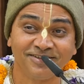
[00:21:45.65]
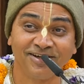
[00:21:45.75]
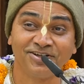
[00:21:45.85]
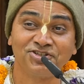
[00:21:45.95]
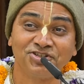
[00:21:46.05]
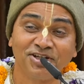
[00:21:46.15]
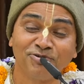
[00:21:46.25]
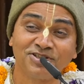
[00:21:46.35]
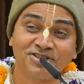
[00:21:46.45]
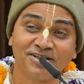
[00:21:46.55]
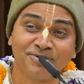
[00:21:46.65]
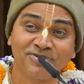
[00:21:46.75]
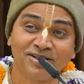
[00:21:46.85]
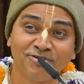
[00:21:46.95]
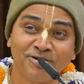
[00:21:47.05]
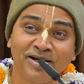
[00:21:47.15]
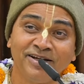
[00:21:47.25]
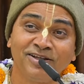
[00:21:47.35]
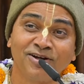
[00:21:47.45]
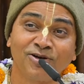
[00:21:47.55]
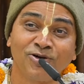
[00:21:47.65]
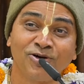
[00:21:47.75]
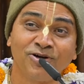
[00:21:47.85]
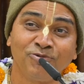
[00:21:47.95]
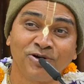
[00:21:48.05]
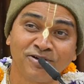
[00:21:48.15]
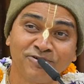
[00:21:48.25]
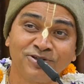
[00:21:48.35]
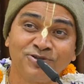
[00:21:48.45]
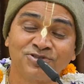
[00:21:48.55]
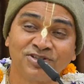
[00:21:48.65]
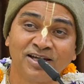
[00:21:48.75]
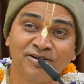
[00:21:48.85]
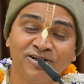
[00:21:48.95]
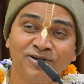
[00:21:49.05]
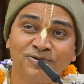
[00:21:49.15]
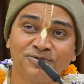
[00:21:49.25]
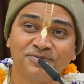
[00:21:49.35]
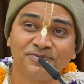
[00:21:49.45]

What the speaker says: Karishye Vachanam Tava, my dear Lord, whatever you say, I will do.